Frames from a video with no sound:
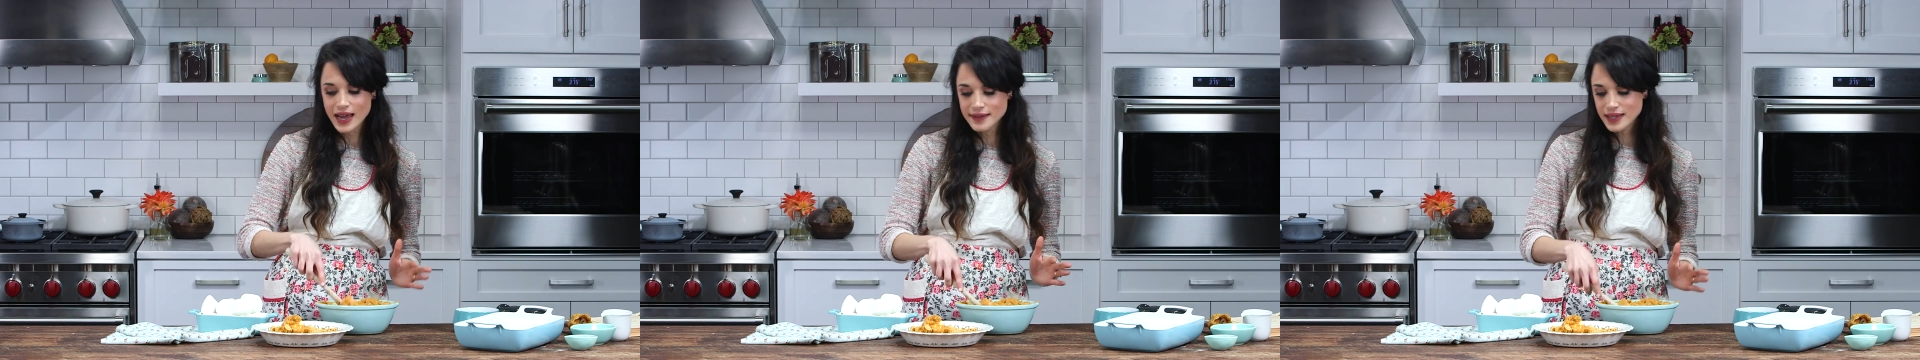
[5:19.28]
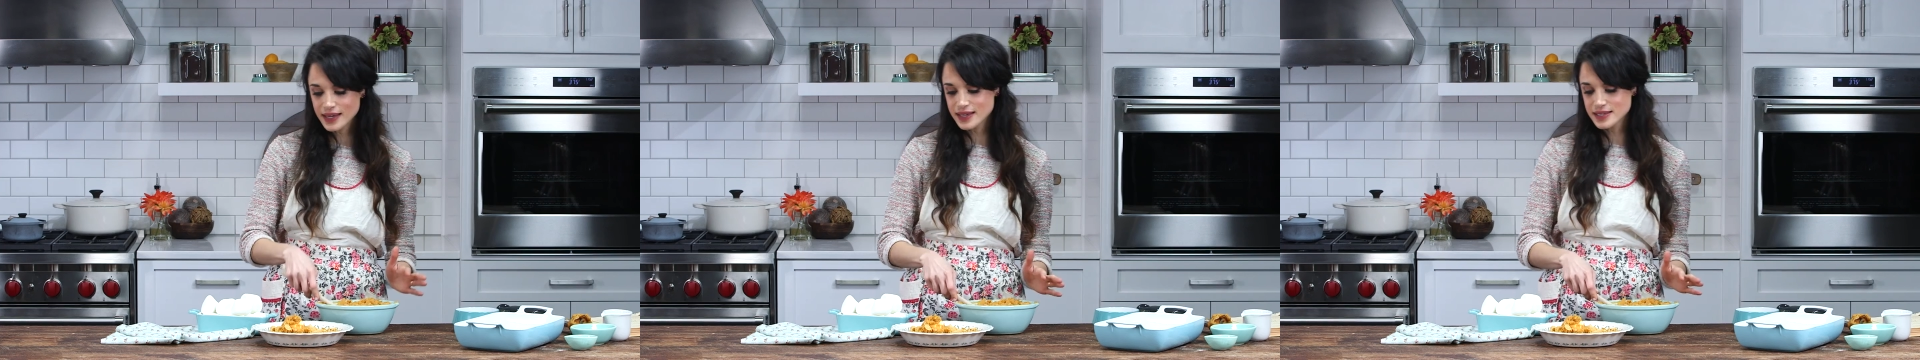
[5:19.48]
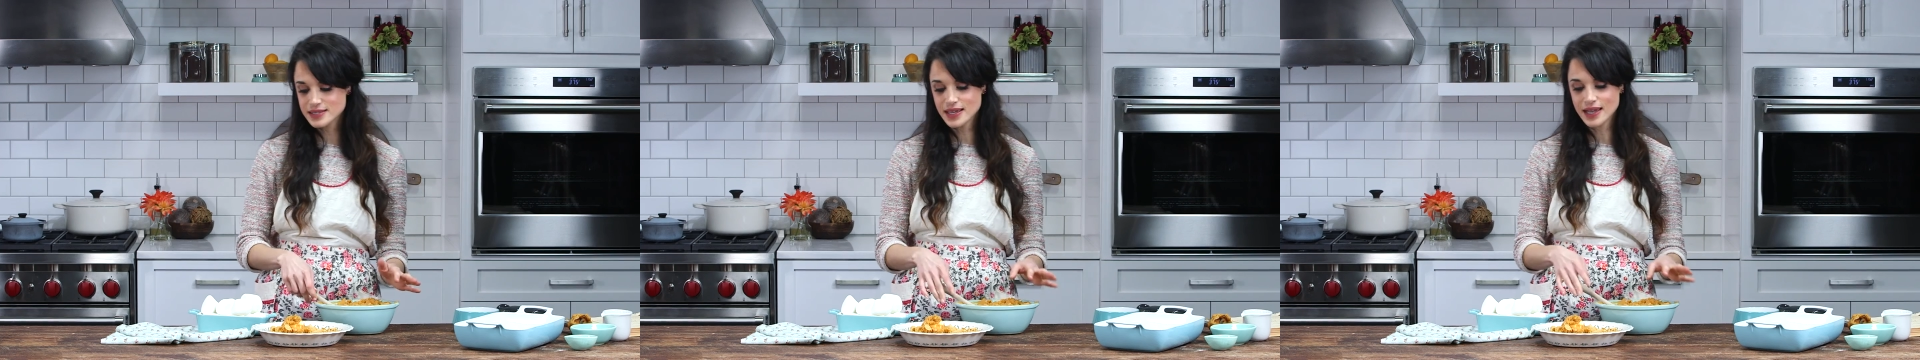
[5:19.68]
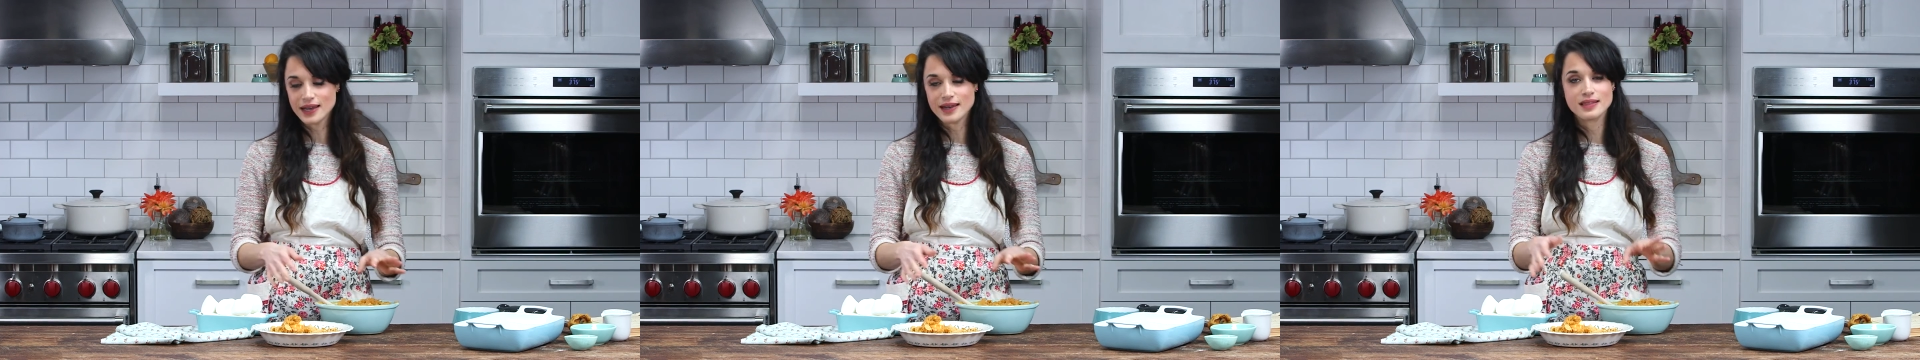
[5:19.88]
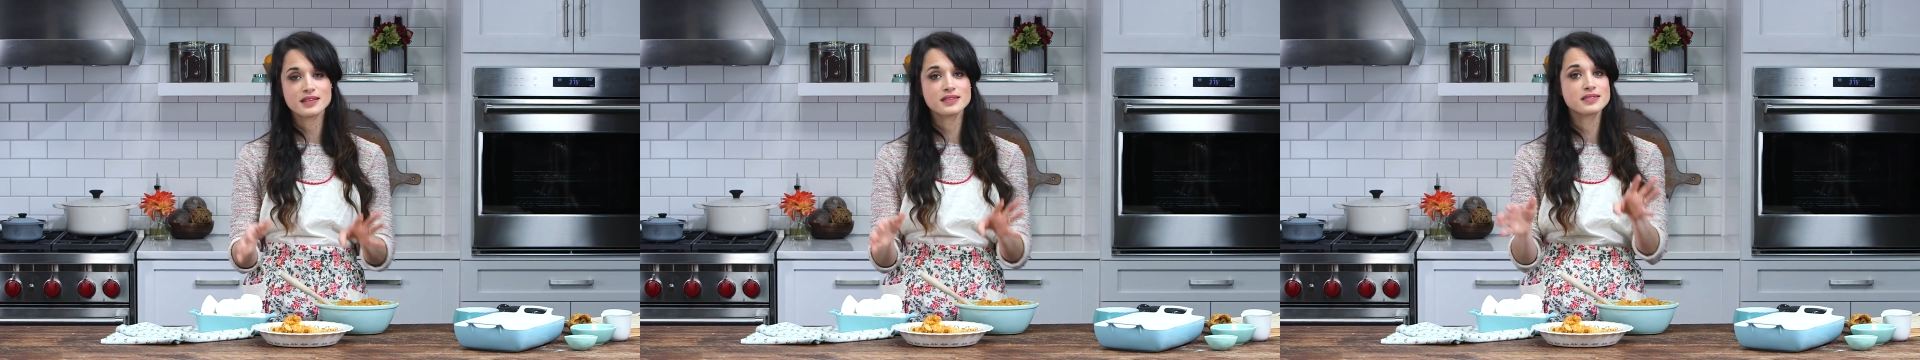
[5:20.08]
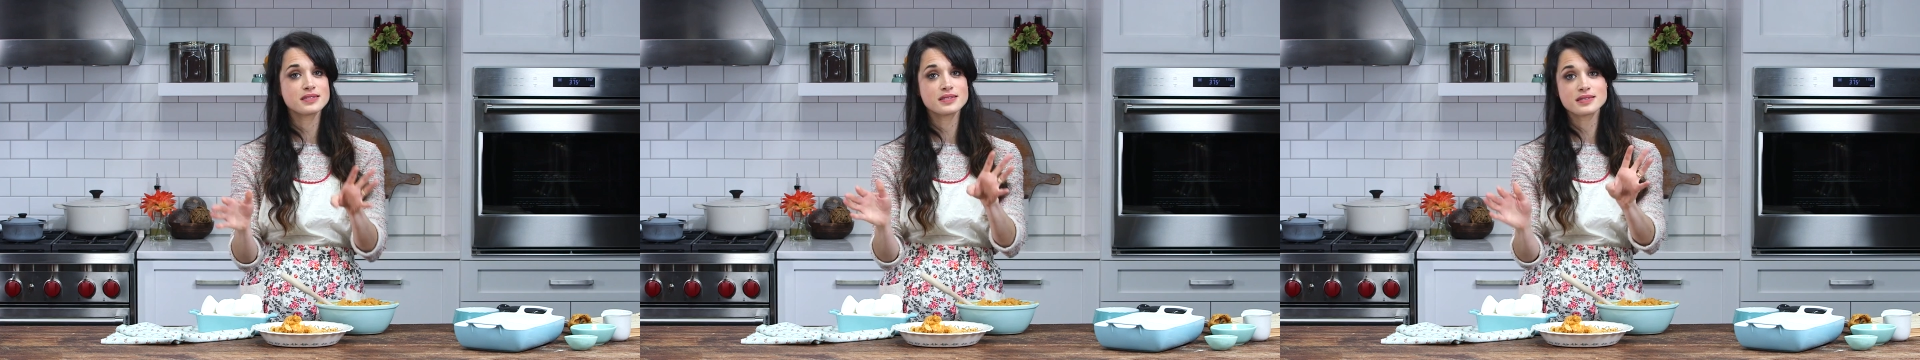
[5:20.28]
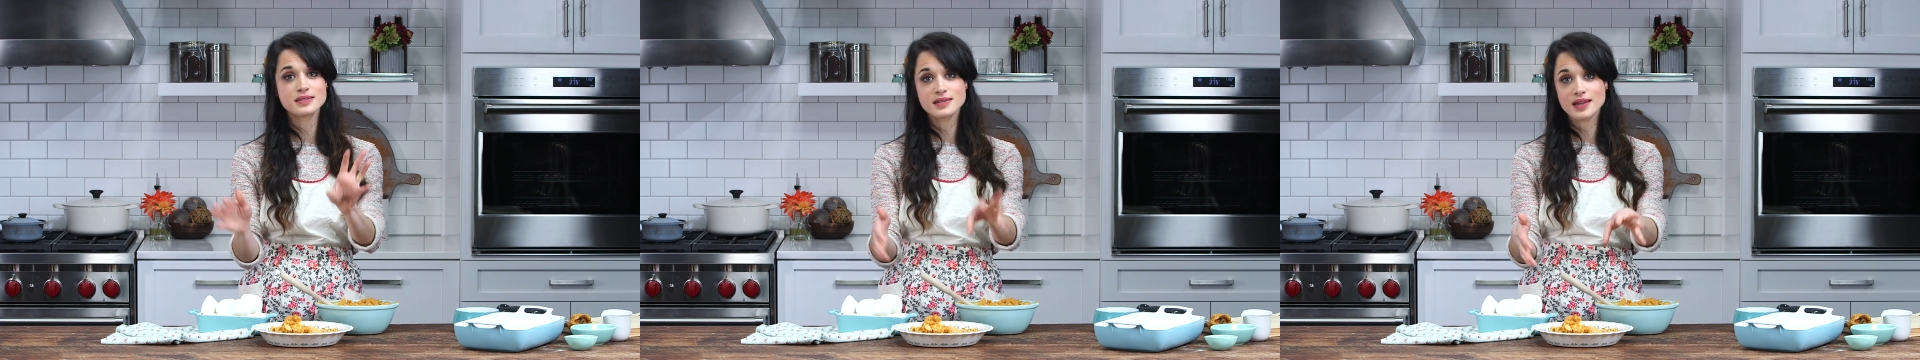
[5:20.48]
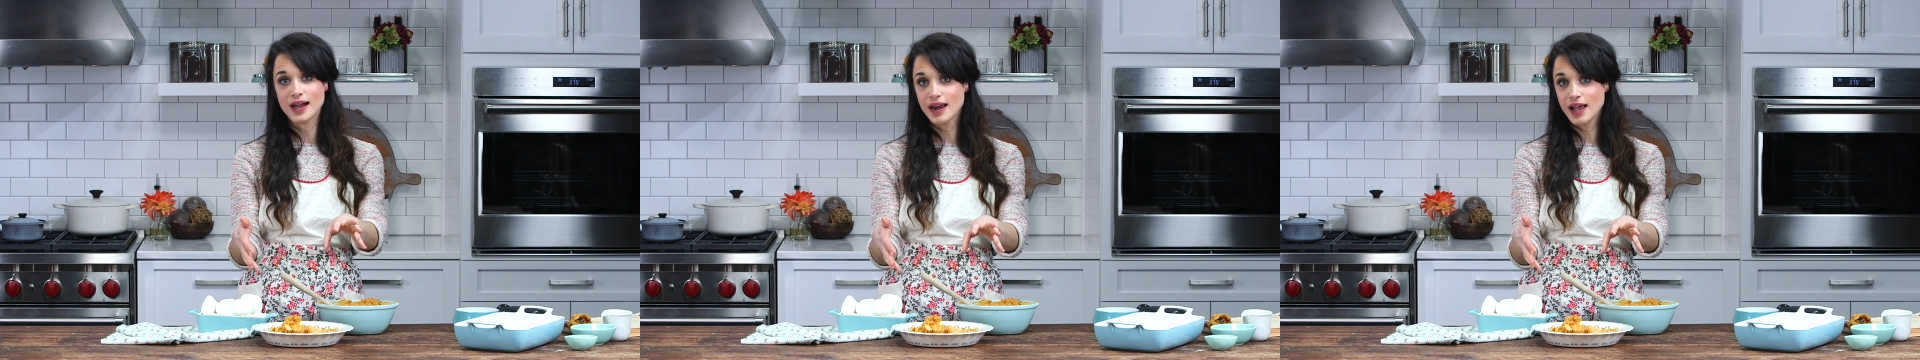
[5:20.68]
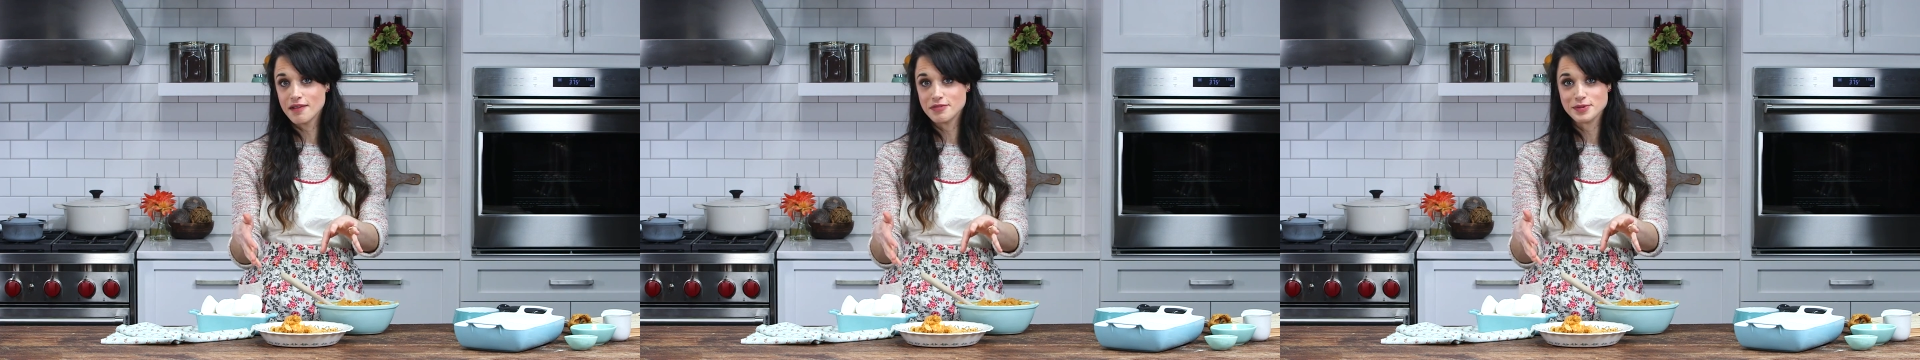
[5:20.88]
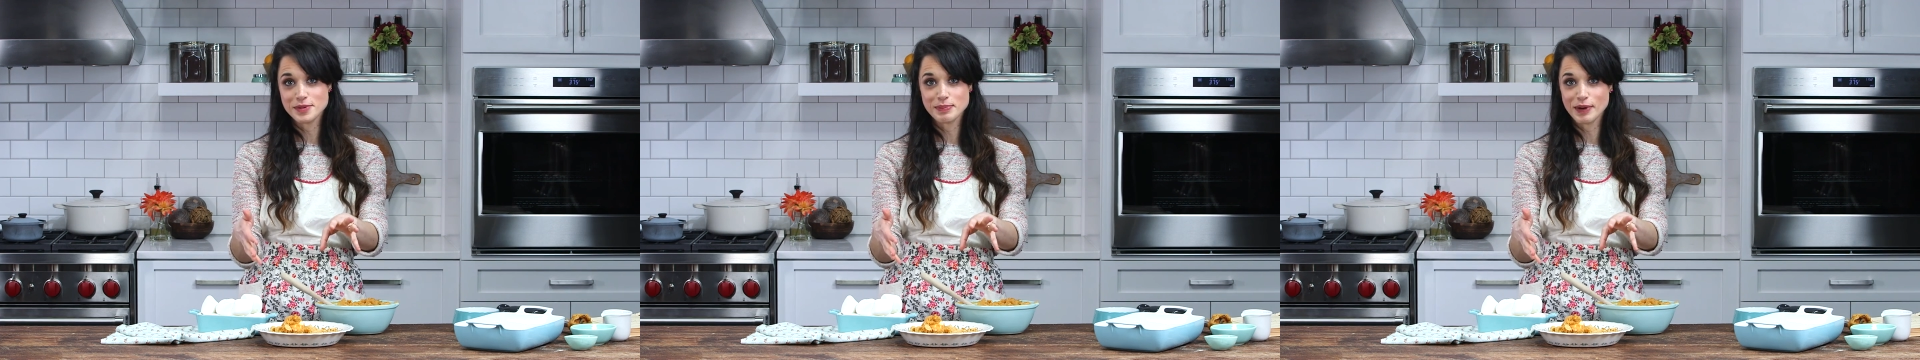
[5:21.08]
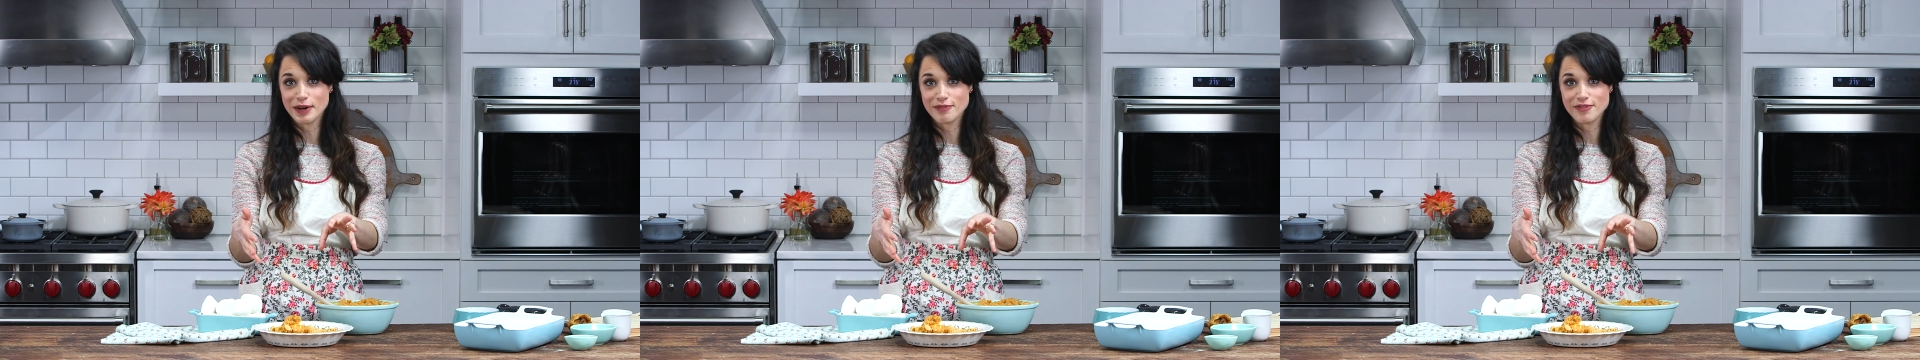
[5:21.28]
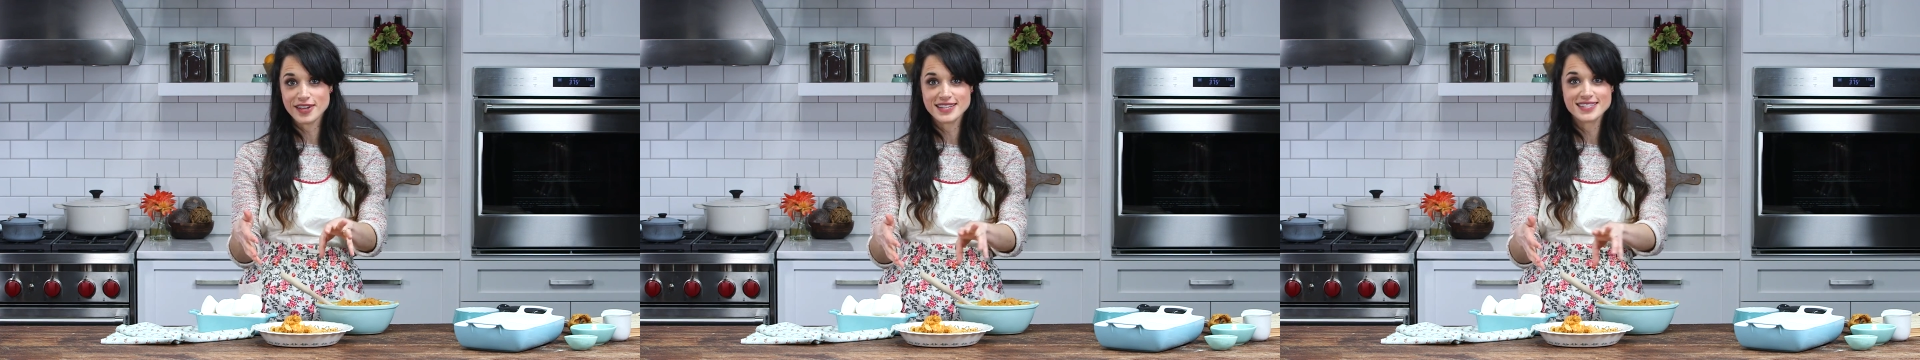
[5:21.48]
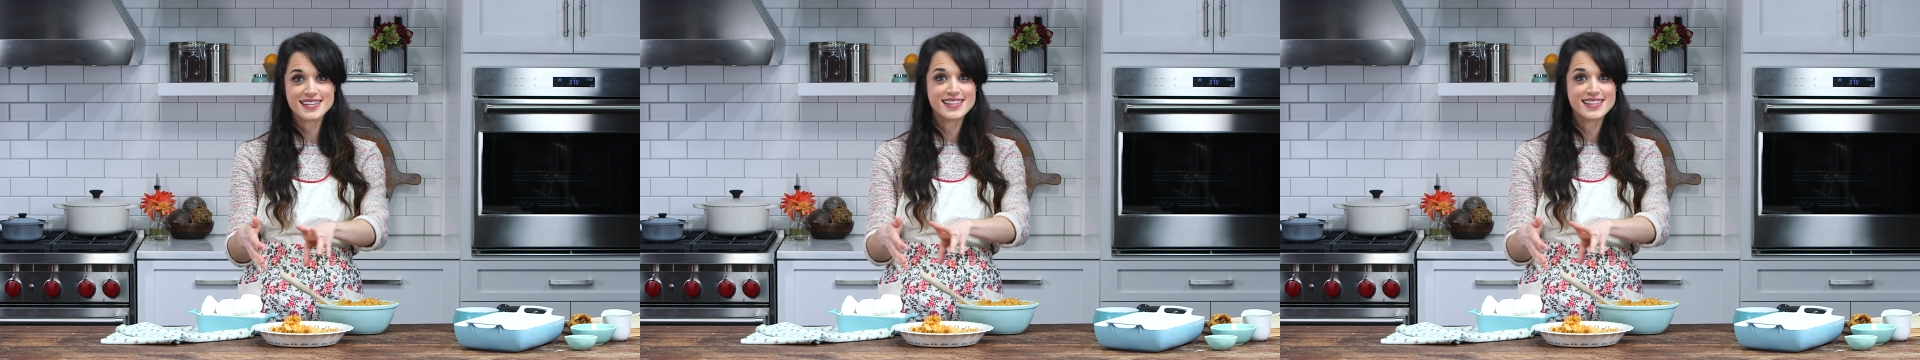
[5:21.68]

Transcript: And like I said, this does not have to be perfect.